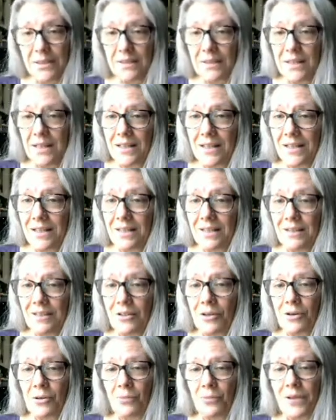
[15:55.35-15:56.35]
They
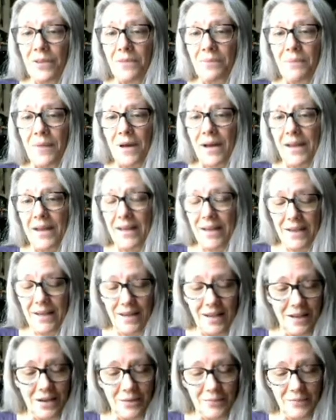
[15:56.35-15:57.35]
go with my
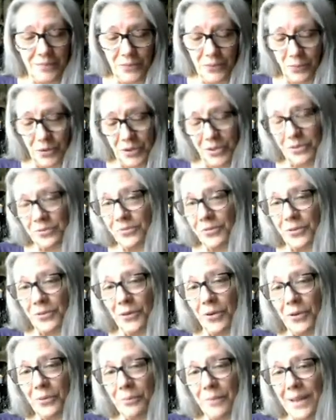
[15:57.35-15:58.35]
um, wonderful
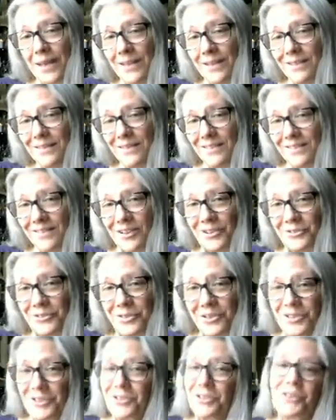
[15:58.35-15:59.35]
homemade
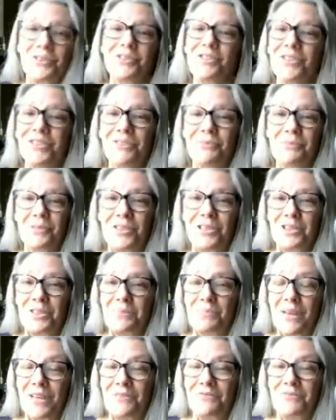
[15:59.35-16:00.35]
laundry detergent, which
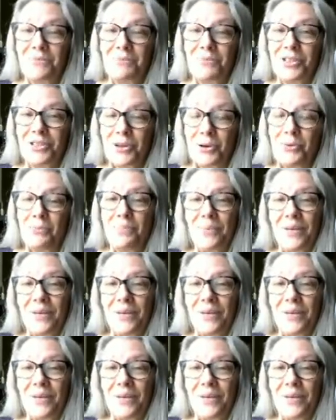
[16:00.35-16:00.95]
is made from soap